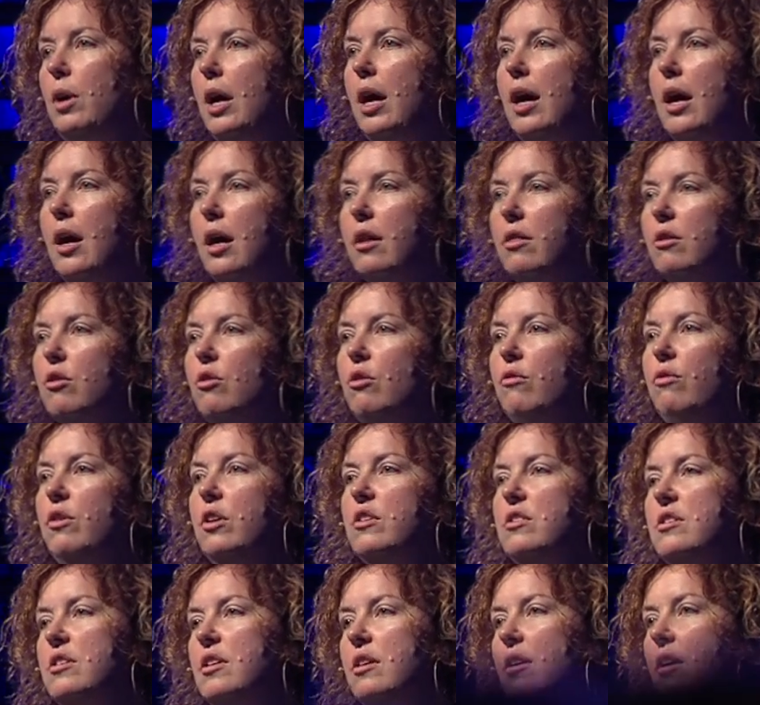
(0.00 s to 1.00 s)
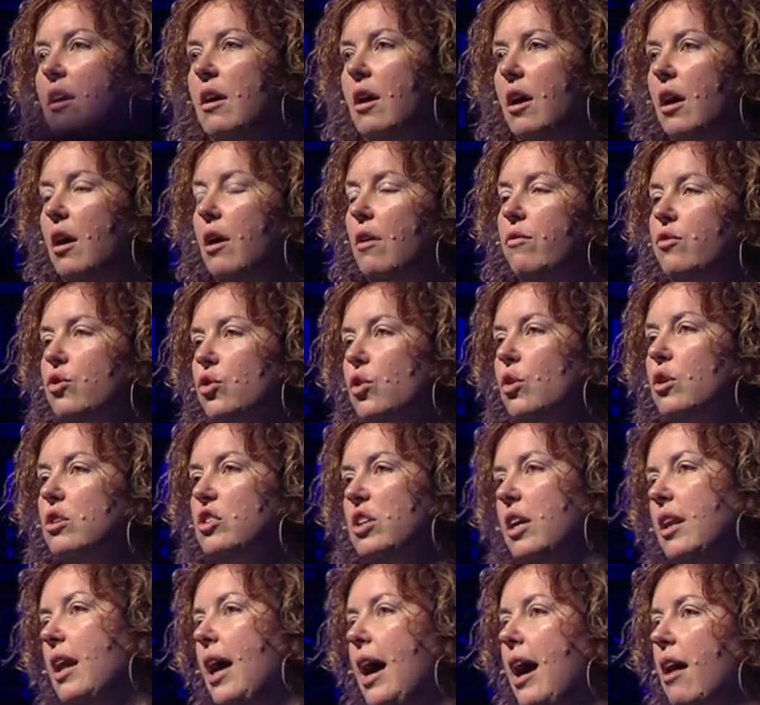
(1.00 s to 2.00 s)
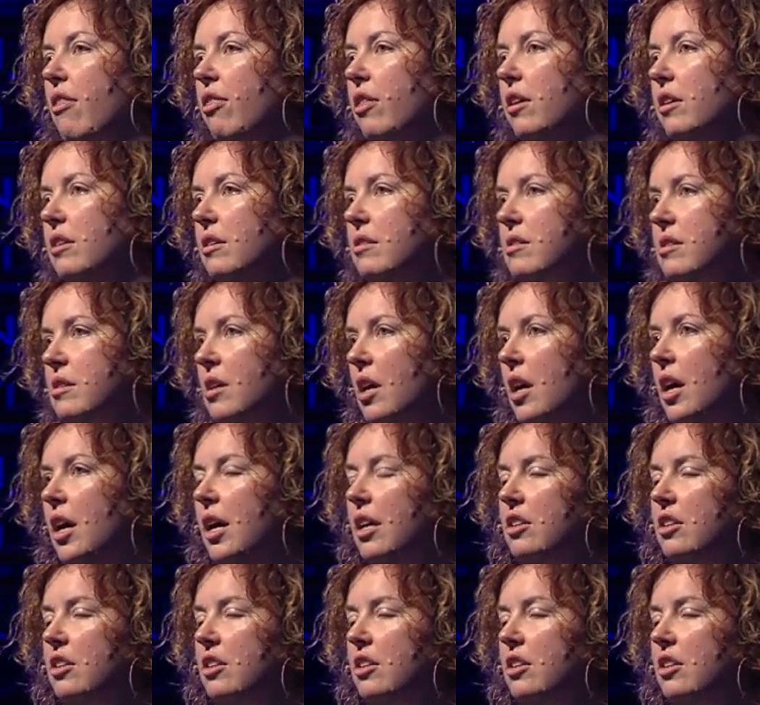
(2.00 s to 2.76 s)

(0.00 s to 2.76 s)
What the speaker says: the University of Georgia in Athens